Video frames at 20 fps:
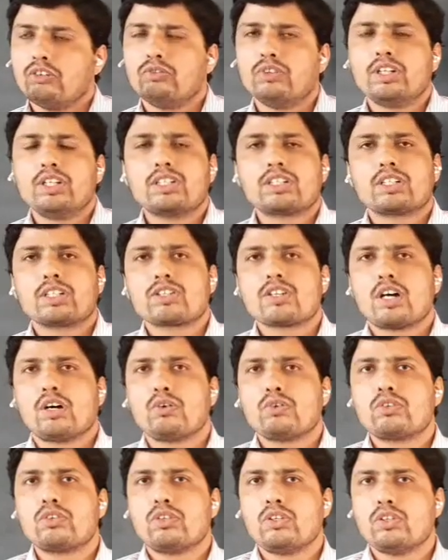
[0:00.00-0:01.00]
We discussed
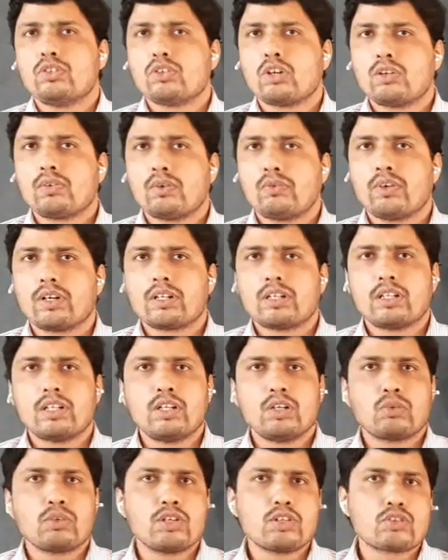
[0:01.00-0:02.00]
how to resolve a vector
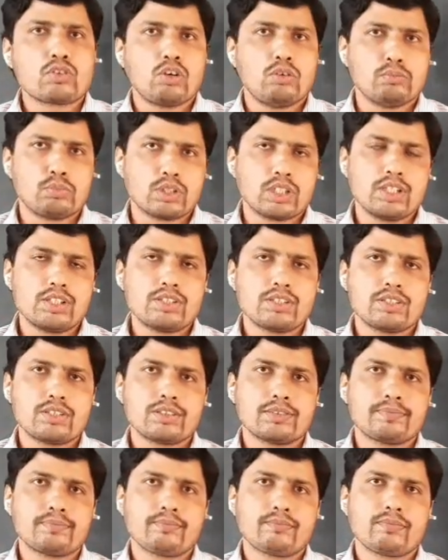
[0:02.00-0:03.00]
into its
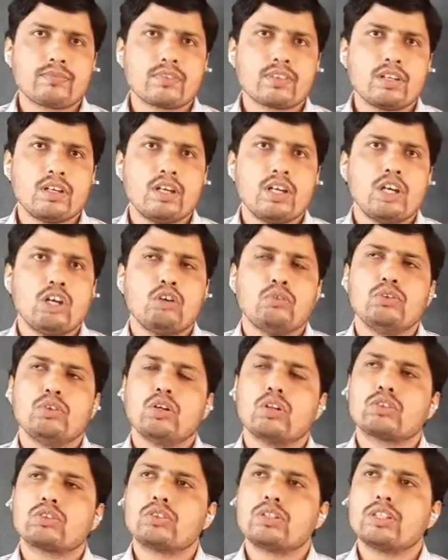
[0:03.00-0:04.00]
components. We
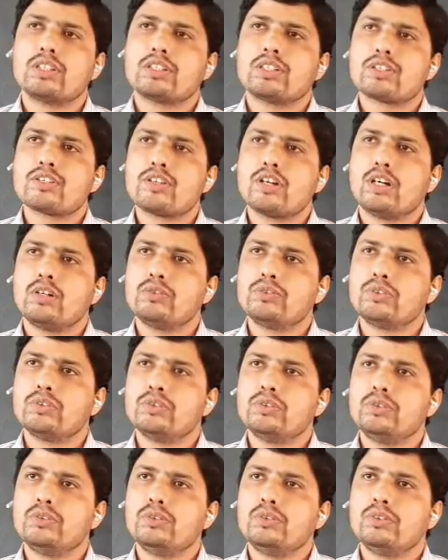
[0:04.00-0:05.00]
also discussed how
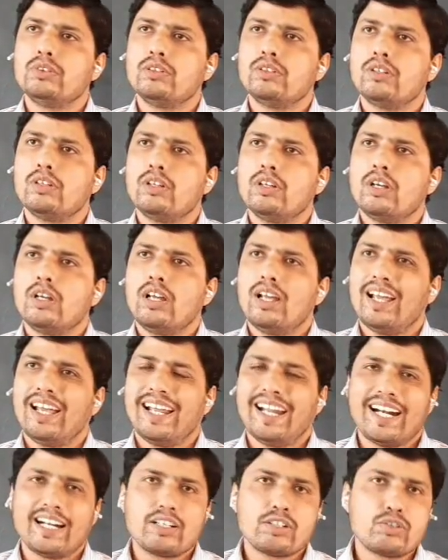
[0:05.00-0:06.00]
to
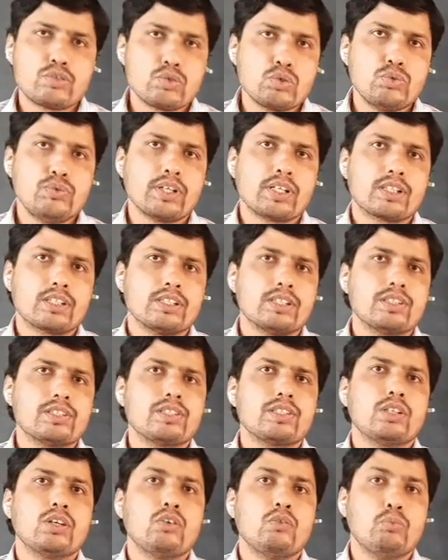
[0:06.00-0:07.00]
add two vectors,
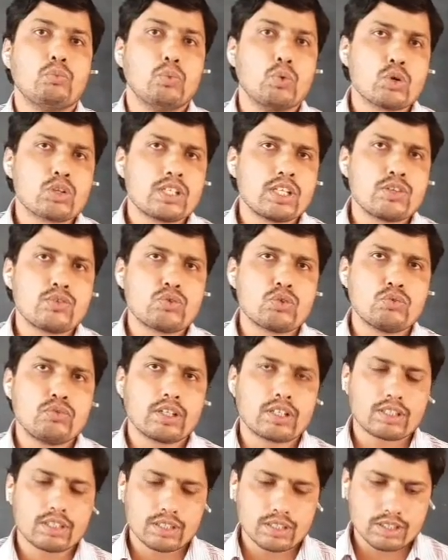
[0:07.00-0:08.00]
more than two
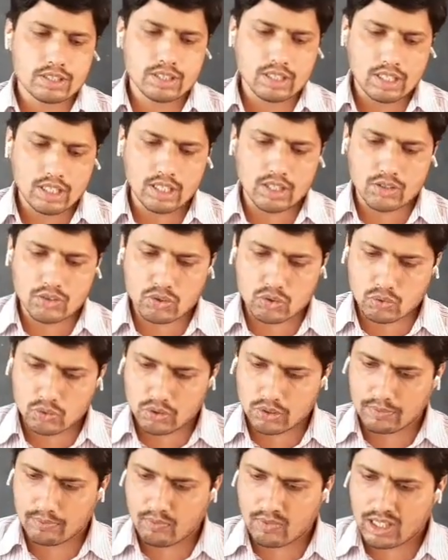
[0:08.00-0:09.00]
vectors, and
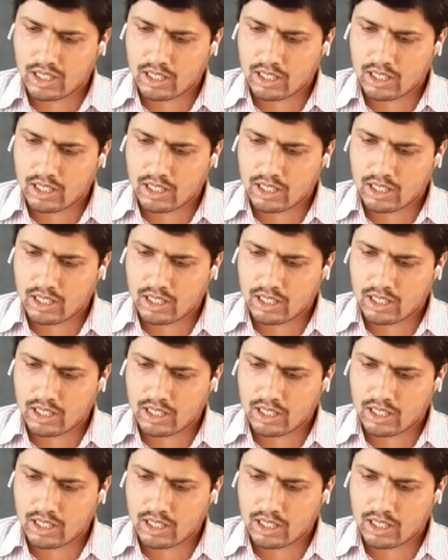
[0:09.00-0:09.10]
so on.